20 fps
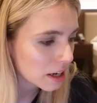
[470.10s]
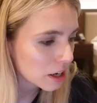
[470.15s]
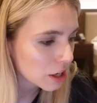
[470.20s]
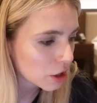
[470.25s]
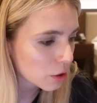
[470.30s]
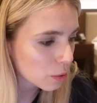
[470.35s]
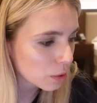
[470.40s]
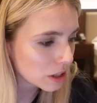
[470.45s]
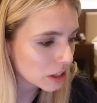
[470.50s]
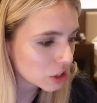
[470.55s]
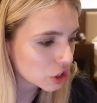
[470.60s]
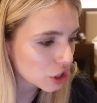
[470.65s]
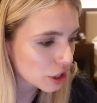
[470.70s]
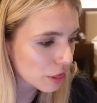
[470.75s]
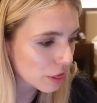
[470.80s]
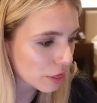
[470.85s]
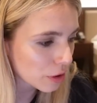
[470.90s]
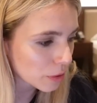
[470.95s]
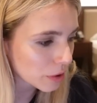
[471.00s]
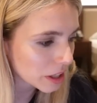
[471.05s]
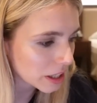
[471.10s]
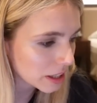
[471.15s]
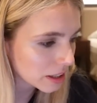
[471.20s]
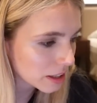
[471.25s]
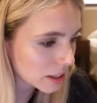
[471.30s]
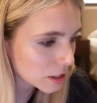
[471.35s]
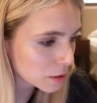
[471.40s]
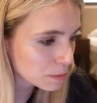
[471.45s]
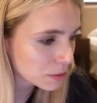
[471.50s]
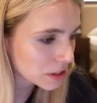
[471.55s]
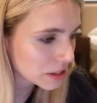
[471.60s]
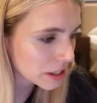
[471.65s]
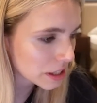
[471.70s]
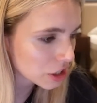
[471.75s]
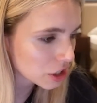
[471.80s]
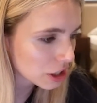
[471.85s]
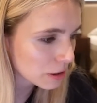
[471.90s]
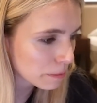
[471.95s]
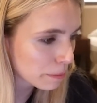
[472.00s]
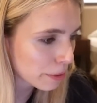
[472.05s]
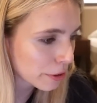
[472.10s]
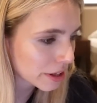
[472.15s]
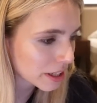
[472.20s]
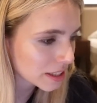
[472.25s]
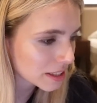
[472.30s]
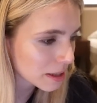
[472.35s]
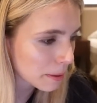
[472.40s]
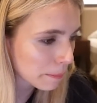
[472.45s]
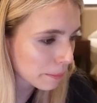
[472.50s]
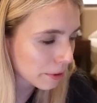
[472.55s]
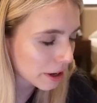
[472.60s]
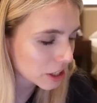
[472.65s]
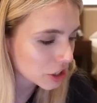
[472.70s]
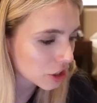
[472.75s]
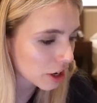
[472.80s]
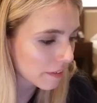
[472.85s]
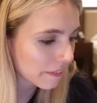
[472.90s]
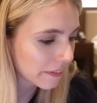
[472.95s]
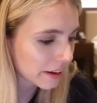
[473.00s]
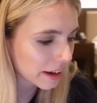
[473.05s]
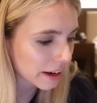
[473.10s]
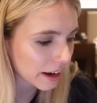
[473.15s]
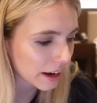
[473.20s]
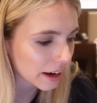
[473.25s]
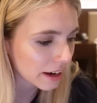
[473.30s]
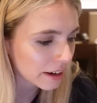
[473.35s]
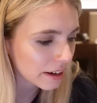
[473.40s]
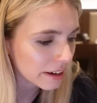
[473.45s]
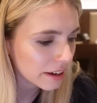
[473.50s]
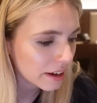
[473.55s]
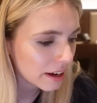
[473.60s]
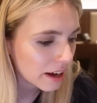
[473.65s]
queen g3 in this position, putting some pressure on the king.